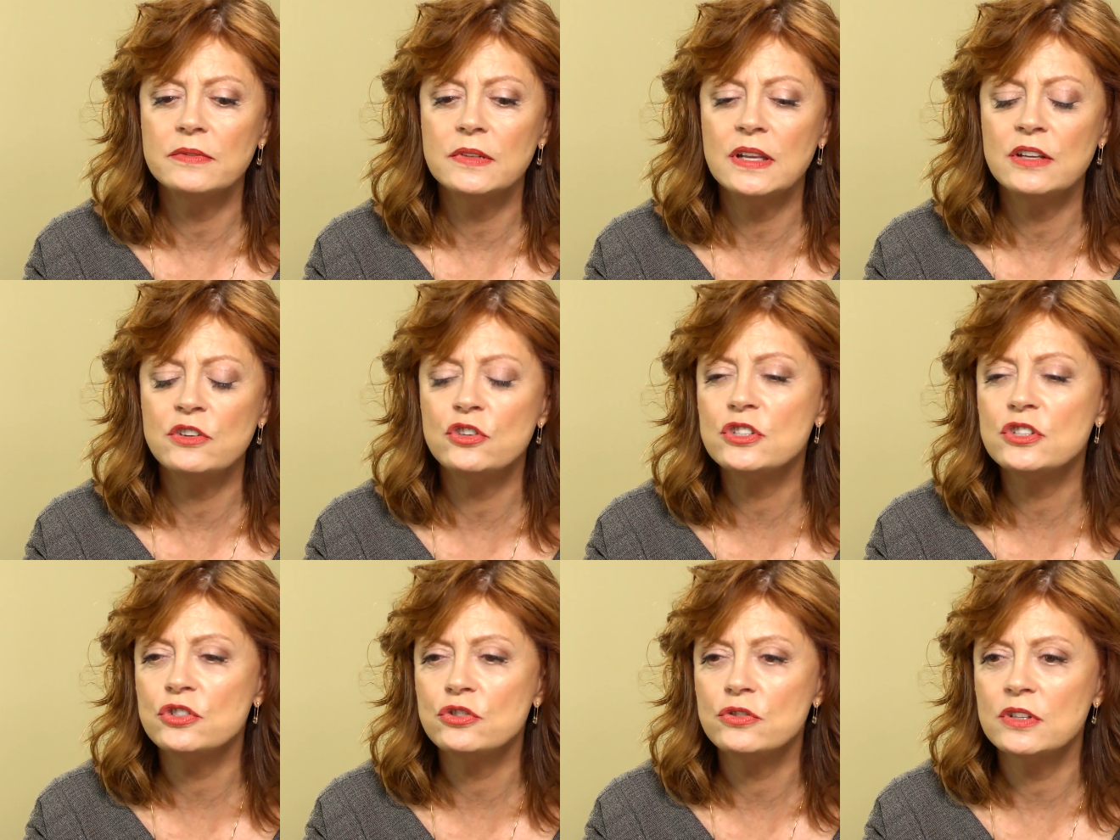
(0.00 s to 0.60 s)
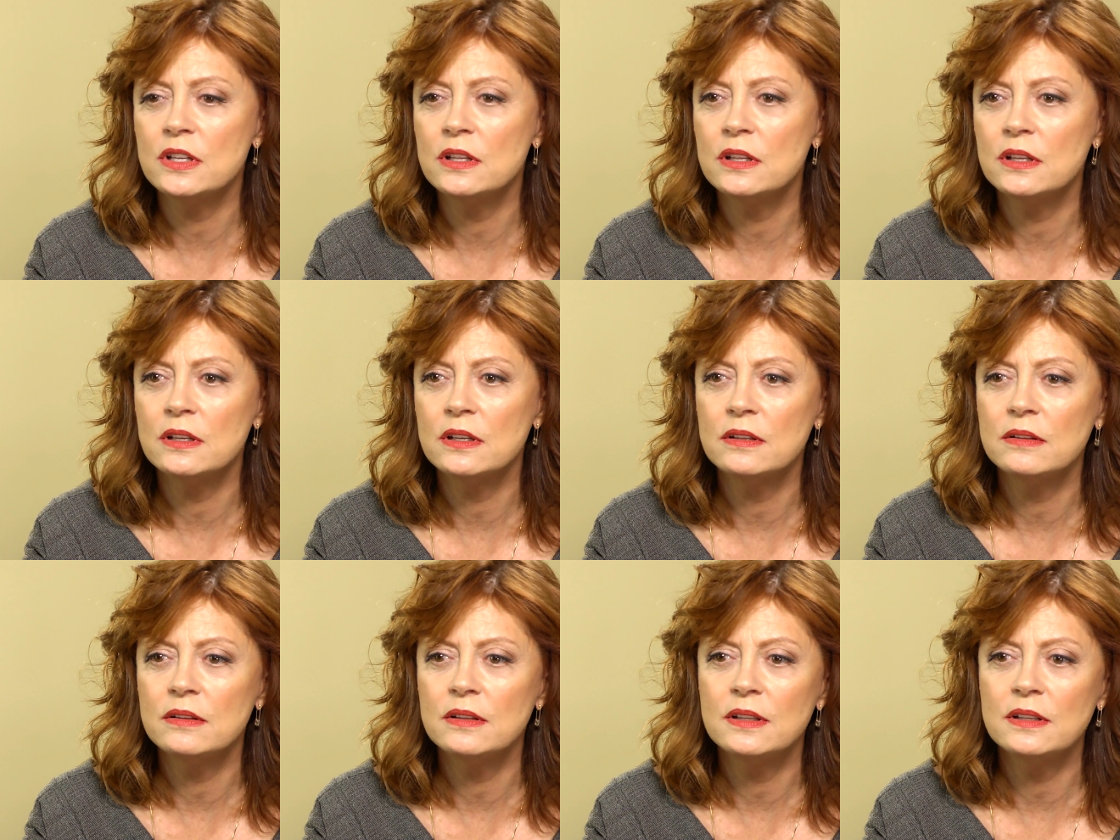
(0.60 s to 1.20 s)
industry,
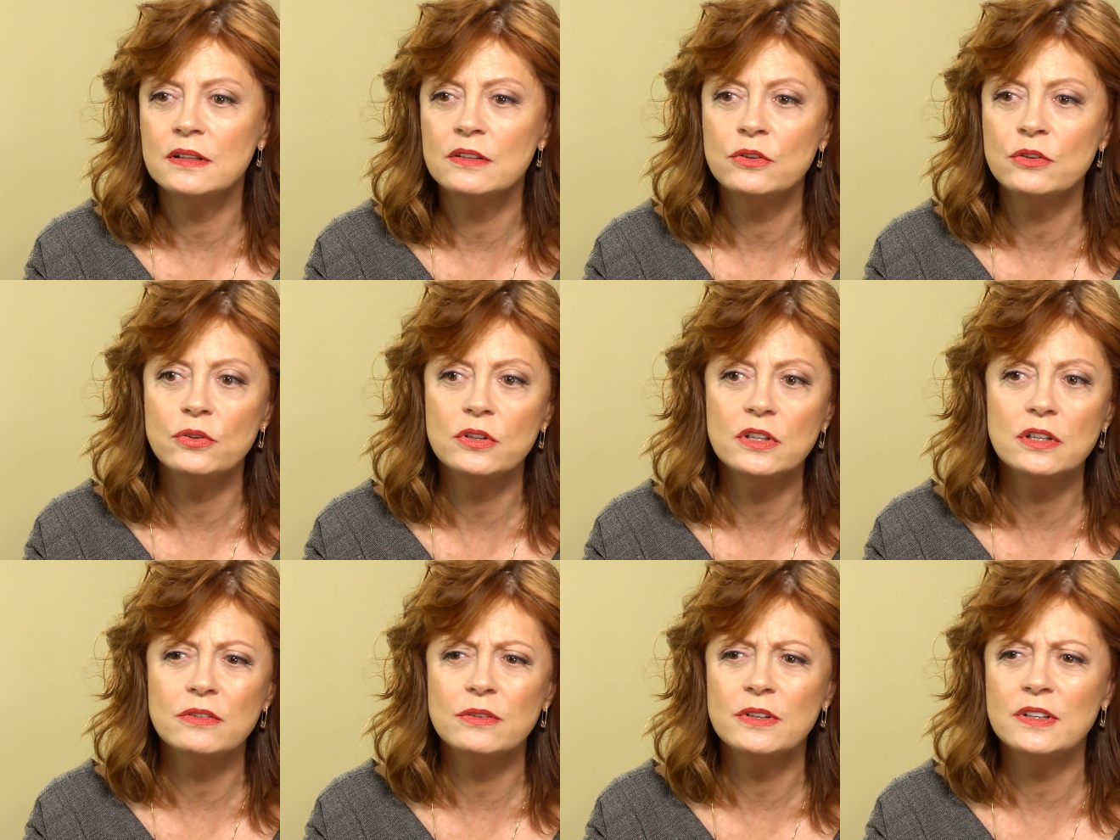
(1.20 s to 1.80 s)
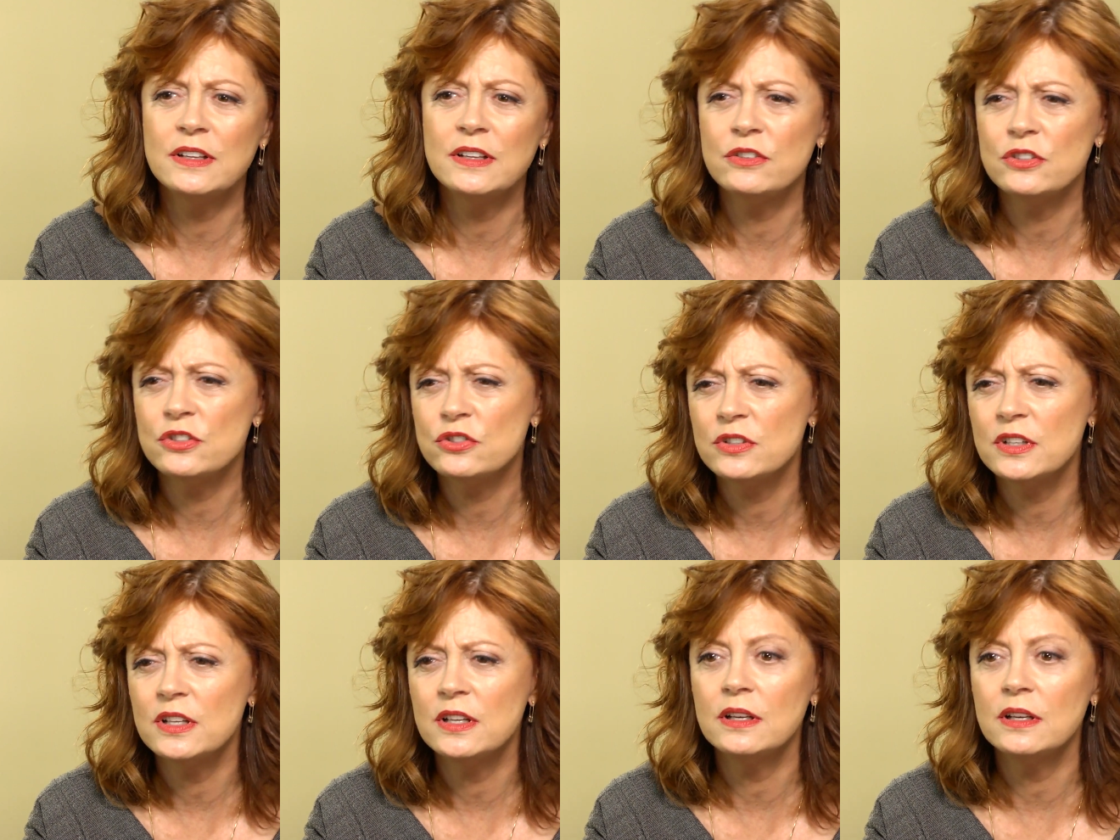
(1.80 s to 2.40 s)
the nuclear
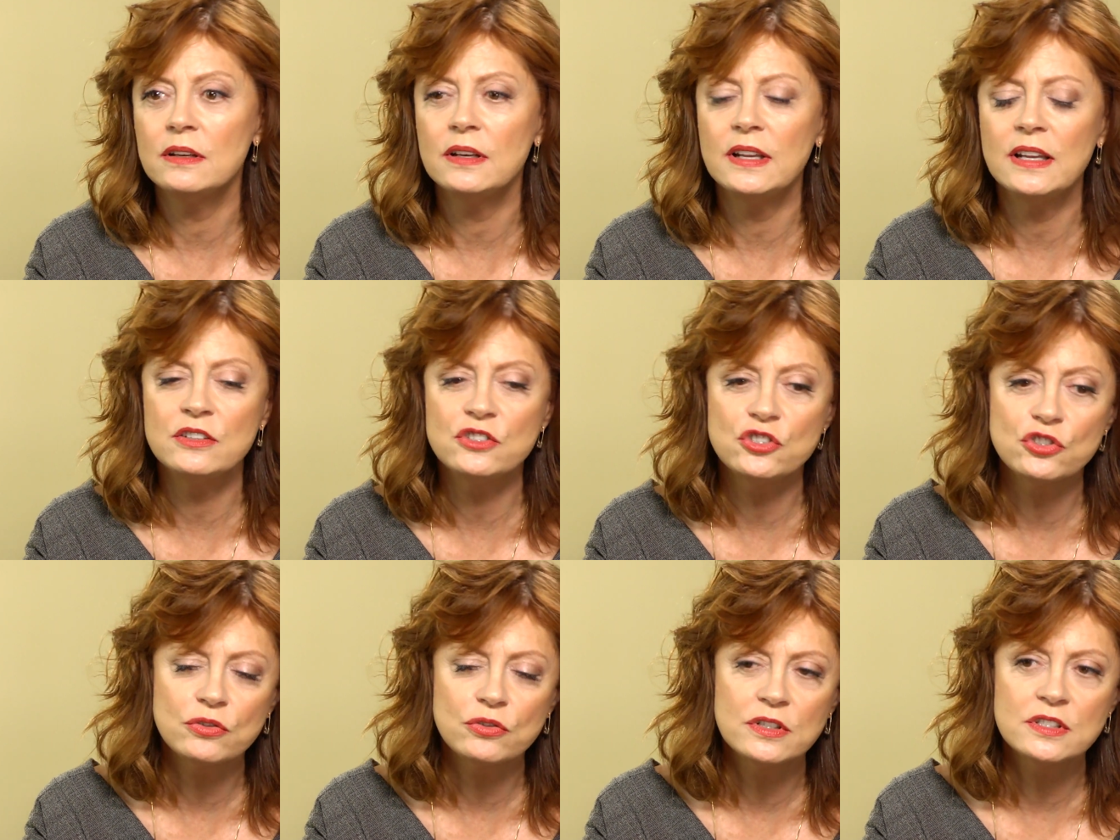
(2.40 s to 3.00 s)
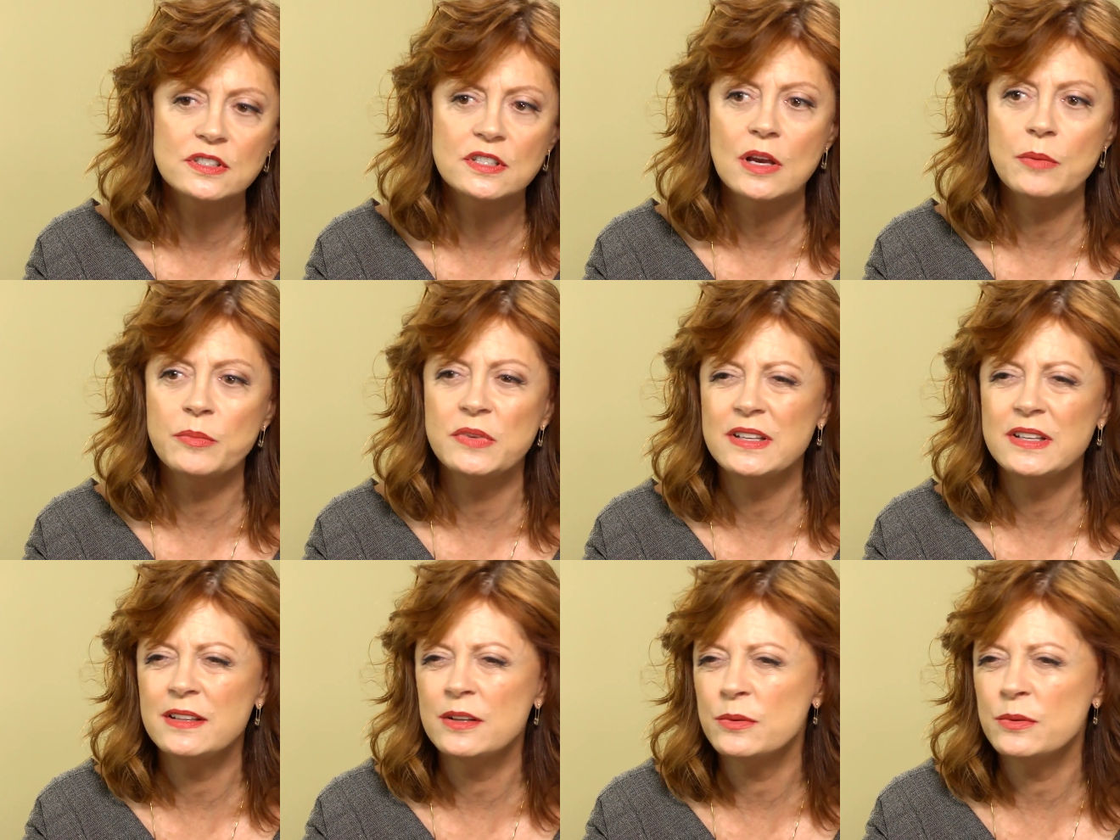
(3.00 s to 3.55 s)
industry and insurance company.